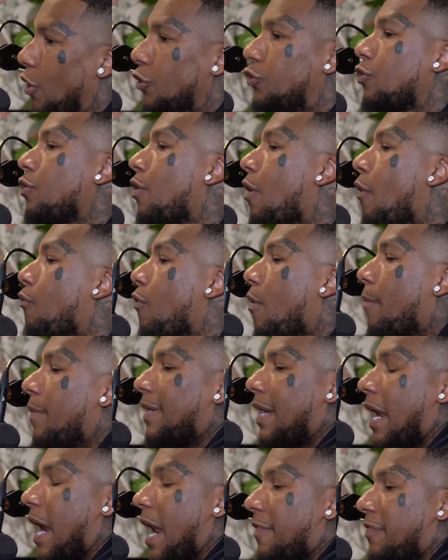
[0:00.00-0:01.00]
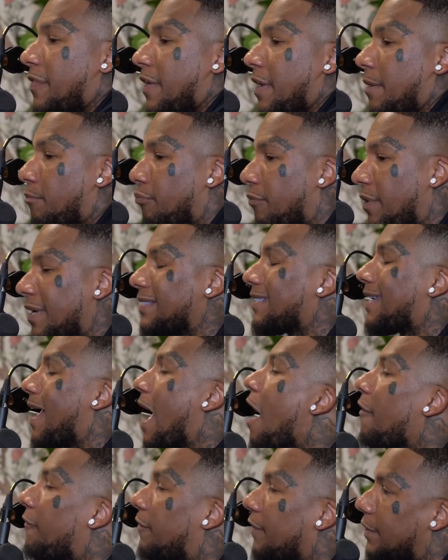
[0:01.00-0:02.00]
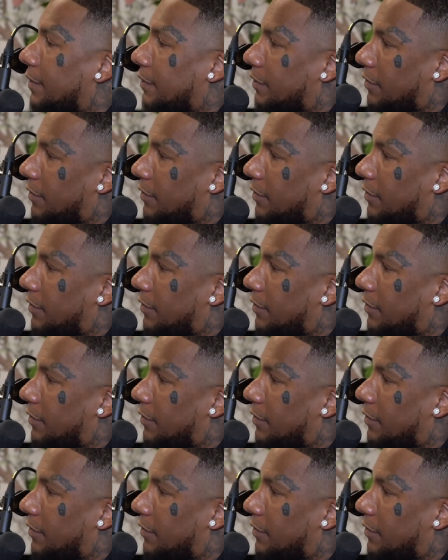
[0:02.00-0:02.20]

So you're a woman that I think brings confidence